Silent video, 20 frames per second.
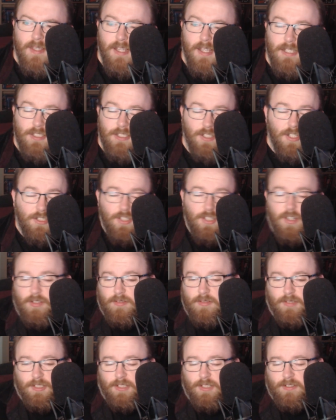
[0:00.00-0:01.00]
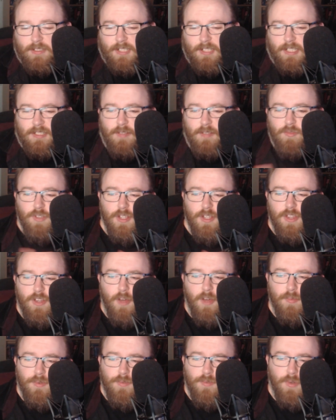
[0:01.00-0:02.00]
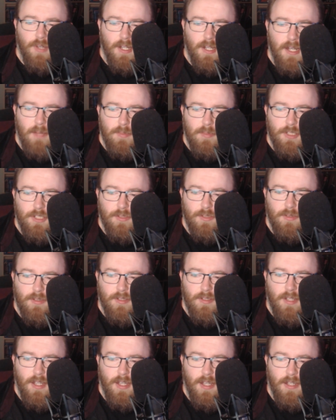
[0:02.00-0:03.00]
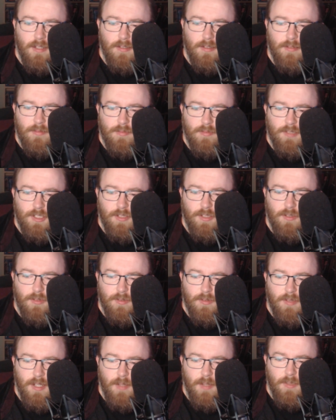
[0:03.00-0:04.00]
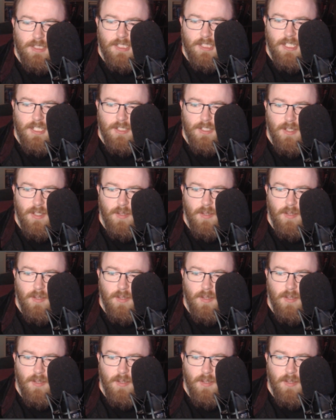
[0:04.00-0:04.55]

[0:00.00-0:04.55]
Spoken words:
It's good. It's a really thought-provoking episode. So I would say it's